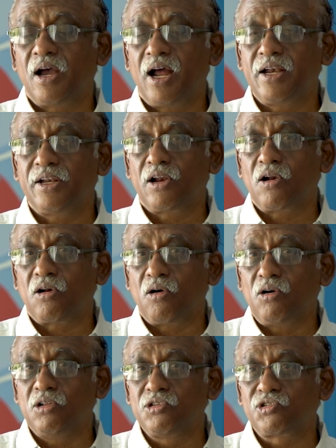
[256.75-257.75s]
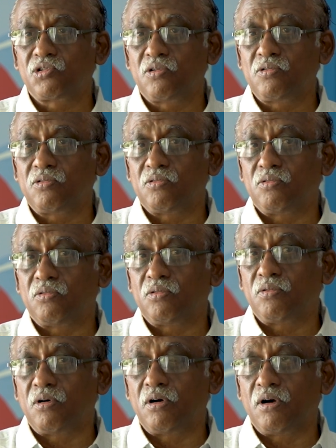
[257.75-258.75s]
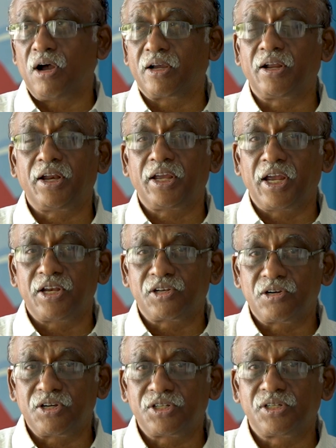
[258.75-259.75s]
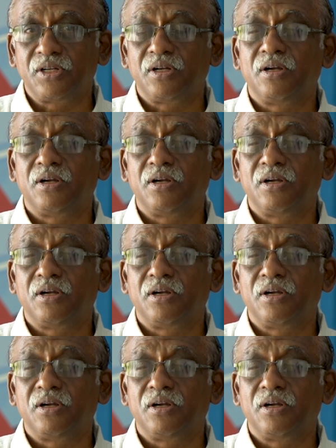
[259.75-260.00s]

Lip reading: and there are also aggregators.